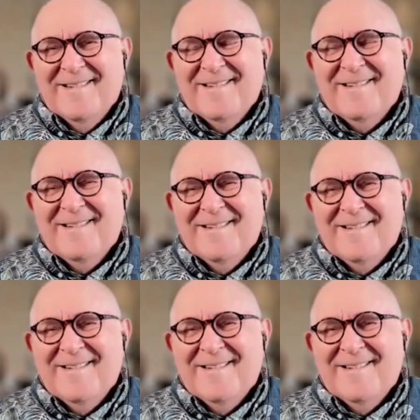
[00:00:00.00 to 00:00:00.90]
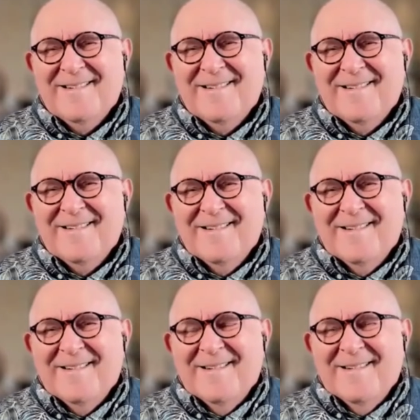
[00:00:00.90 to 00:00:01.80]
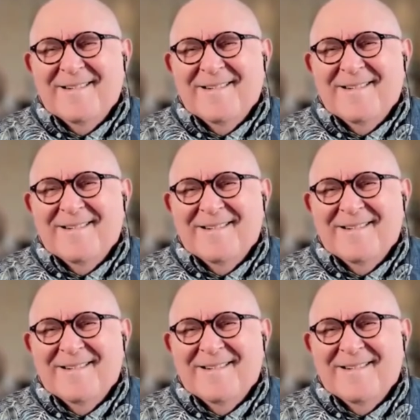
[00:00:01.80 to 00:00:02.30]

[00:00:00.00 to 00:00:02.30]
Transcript: No words are spoken by the person on screen.